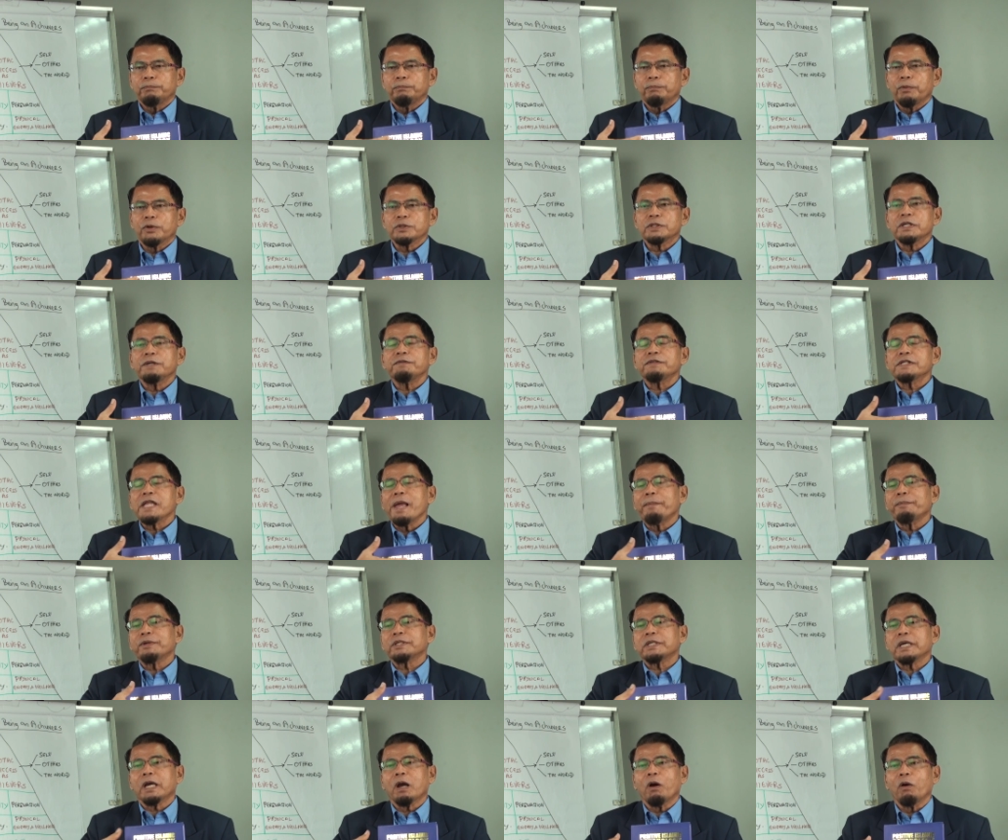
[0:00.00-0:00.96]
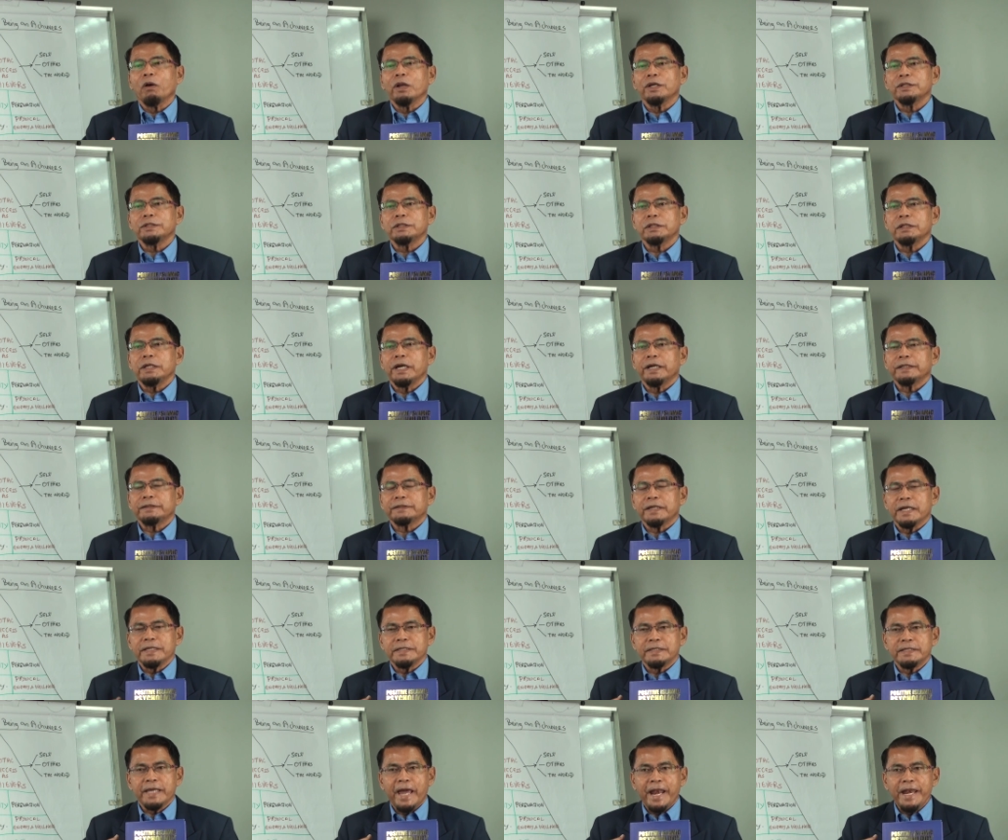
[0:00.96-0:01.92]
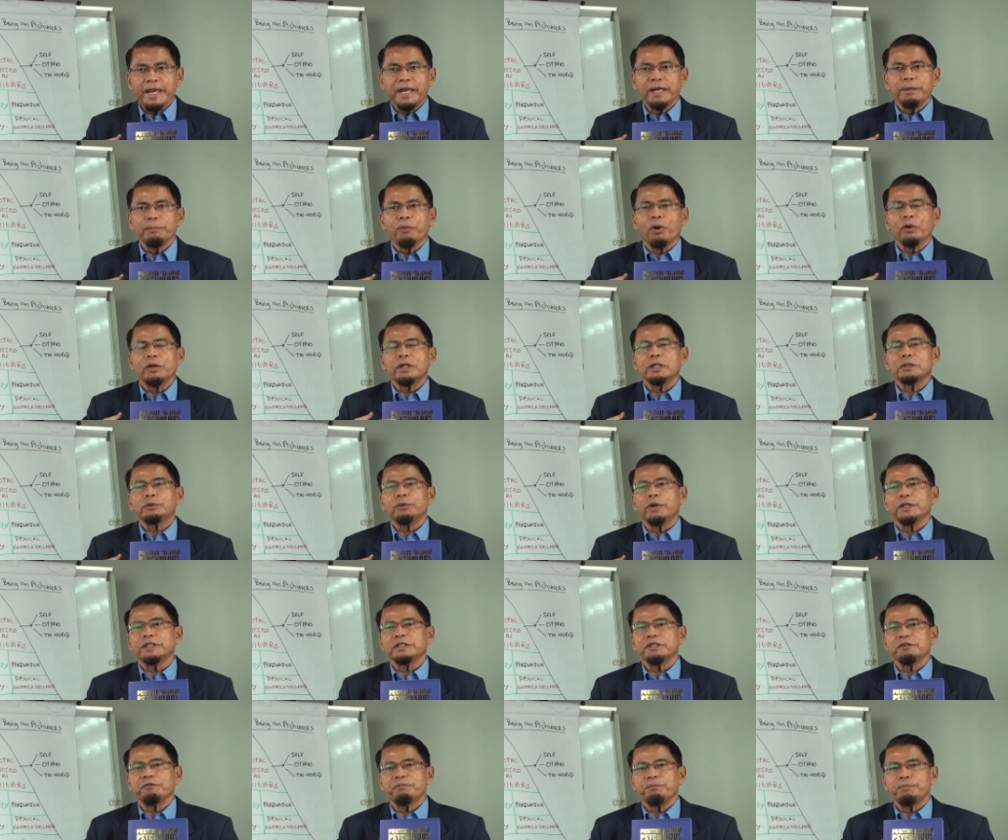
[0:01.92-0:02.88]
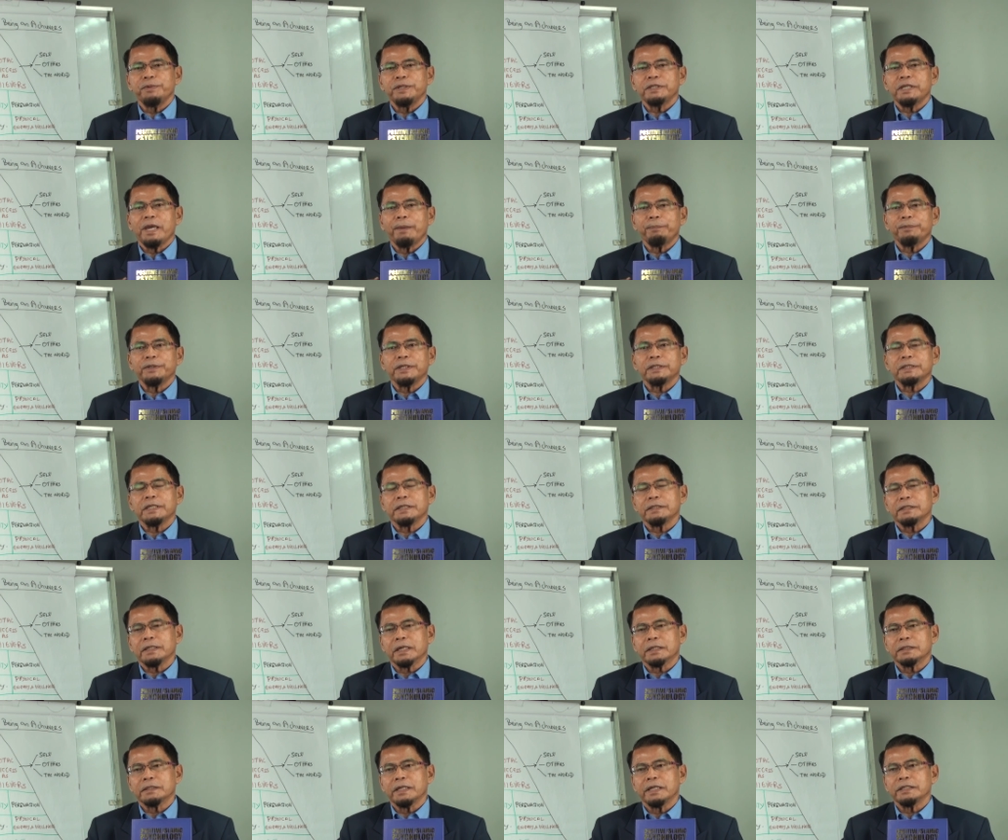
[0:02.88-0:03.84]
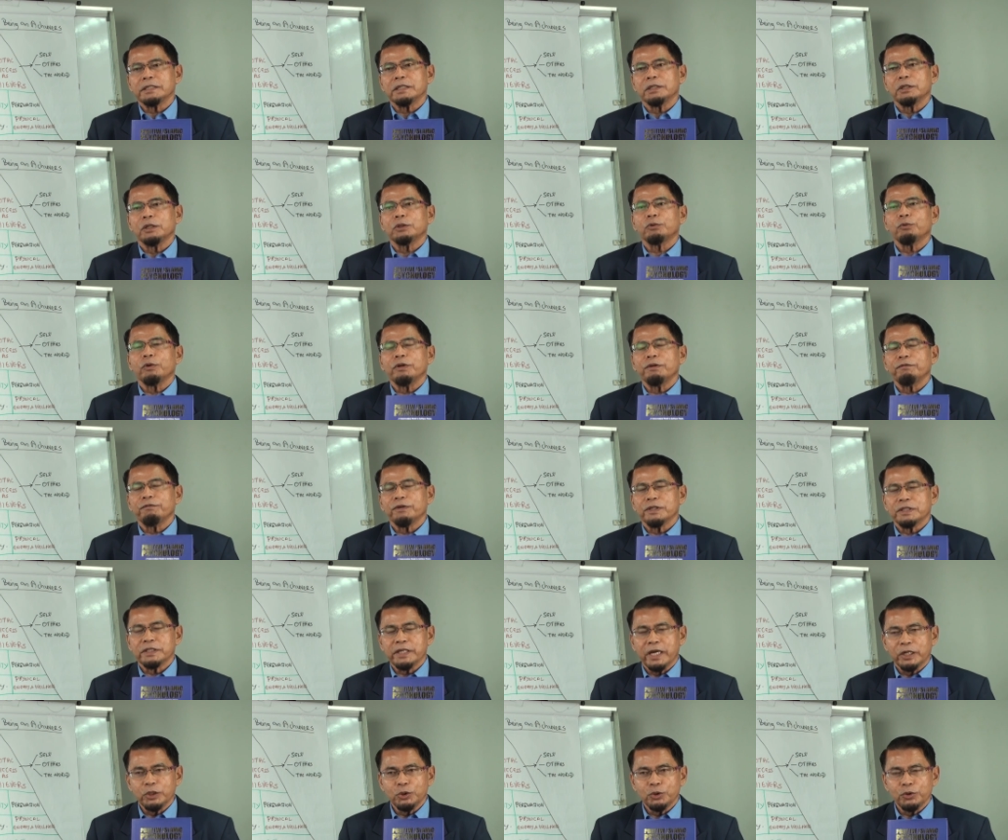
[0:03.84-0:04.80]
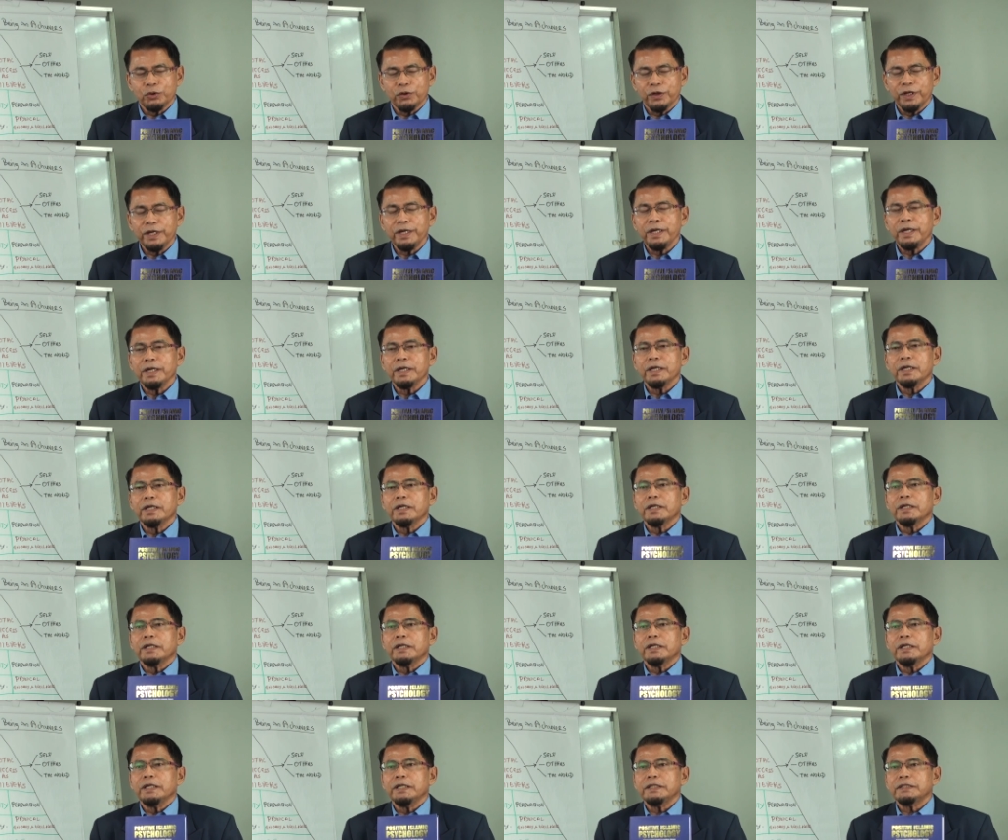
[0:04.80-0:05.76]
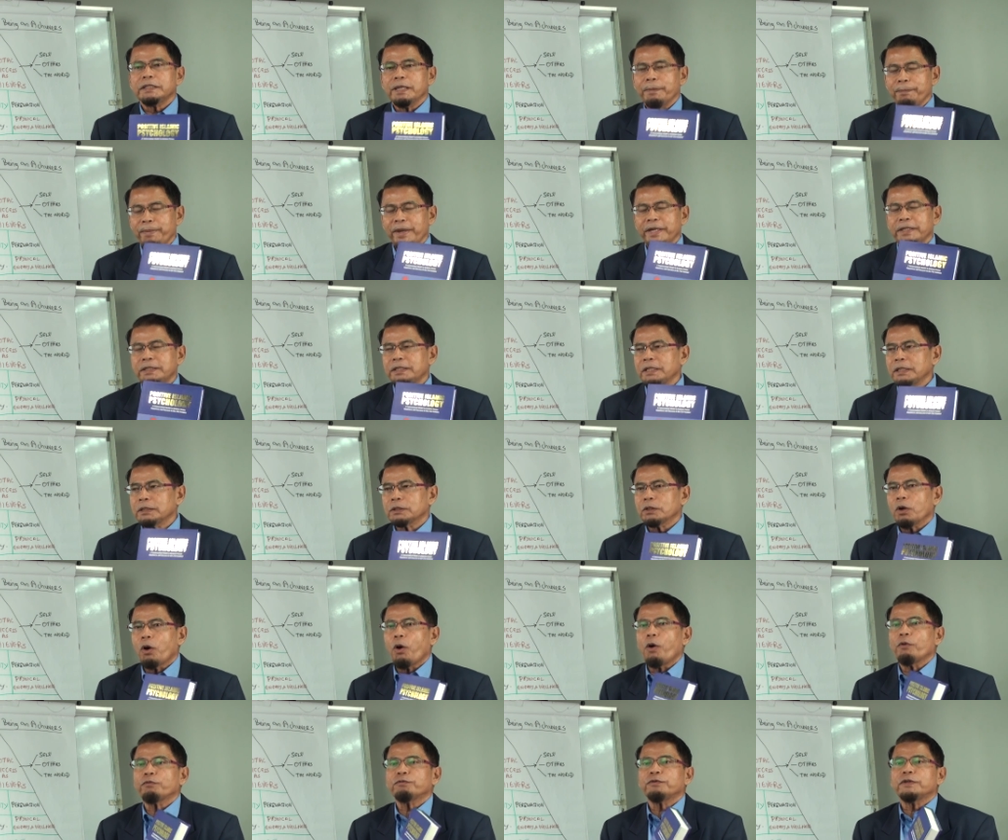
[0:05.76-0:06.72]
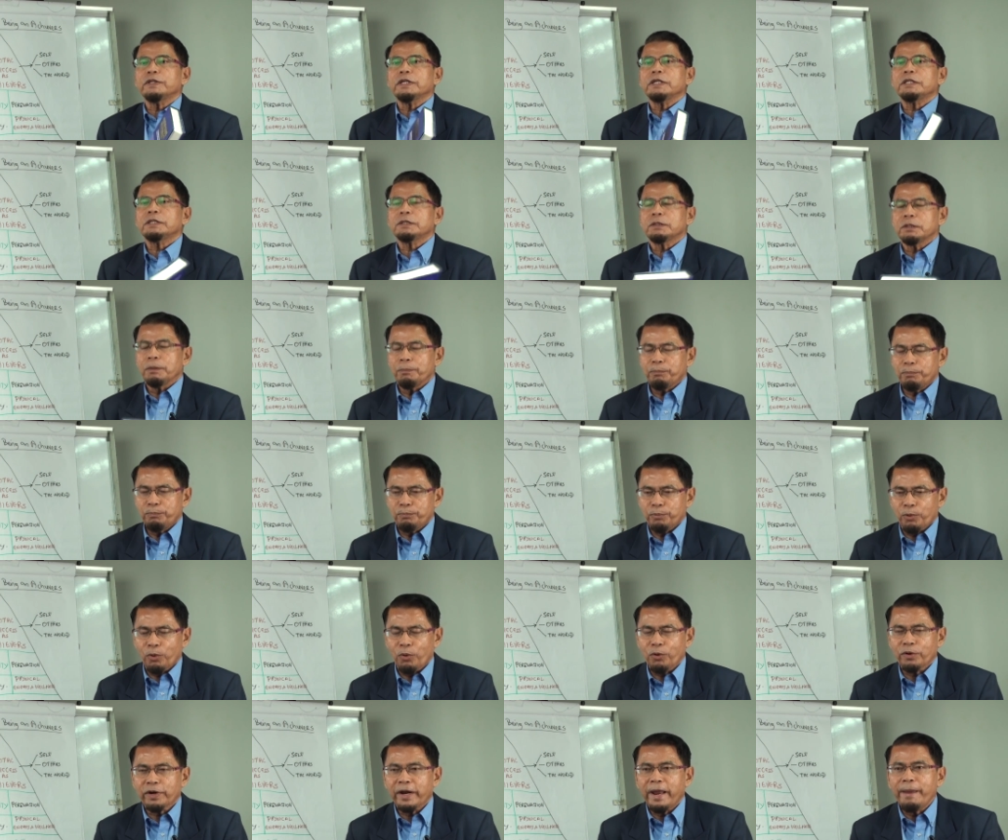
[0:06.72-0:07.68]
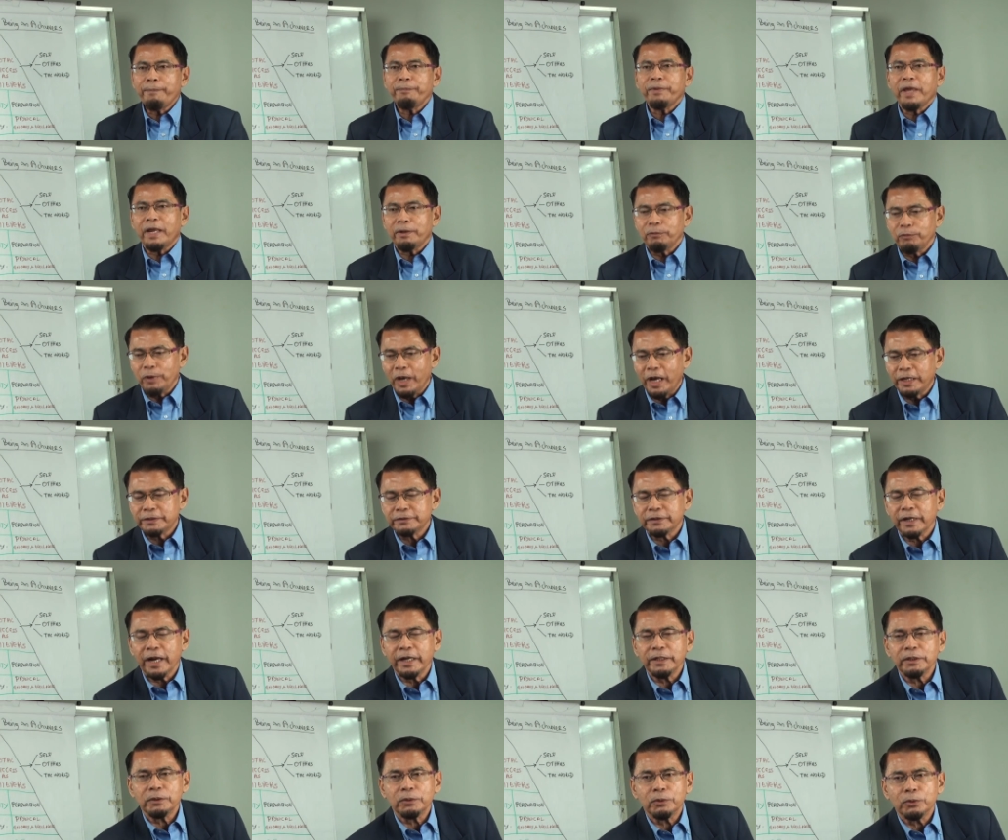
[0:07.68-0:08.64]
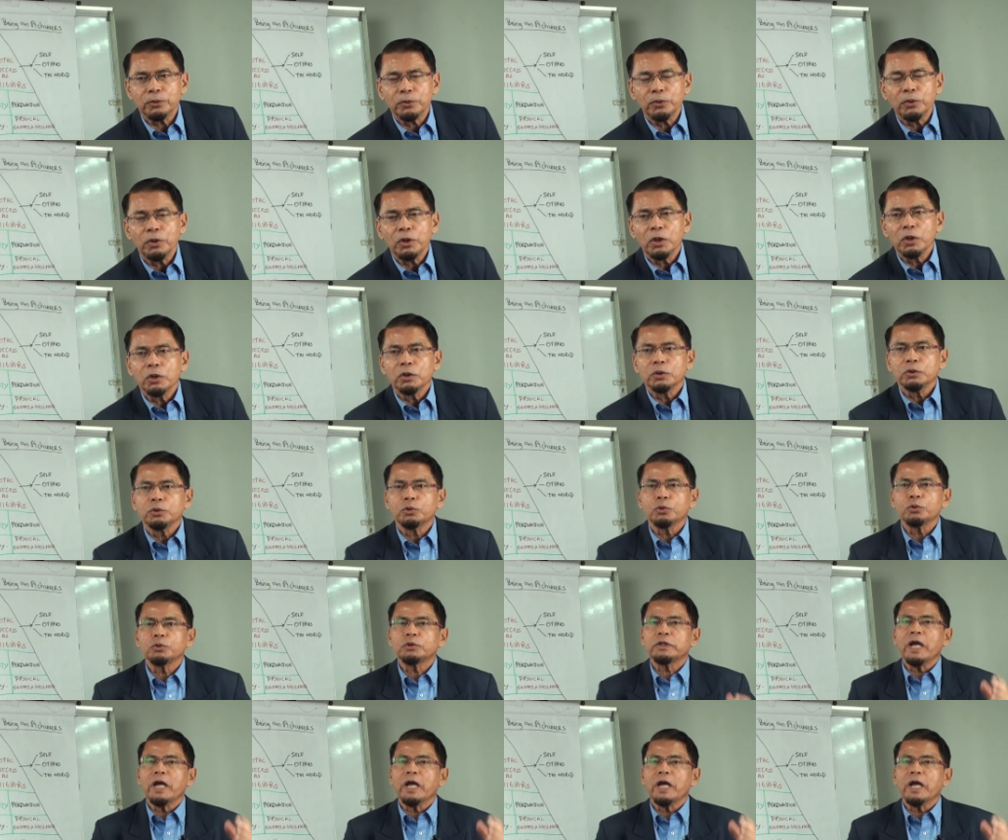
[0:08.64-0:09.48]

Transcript: Positive Islamic psychology, a transcendent model to achieve peace, happiness, and success in the 21st century, is the basis of this program that we are trying to do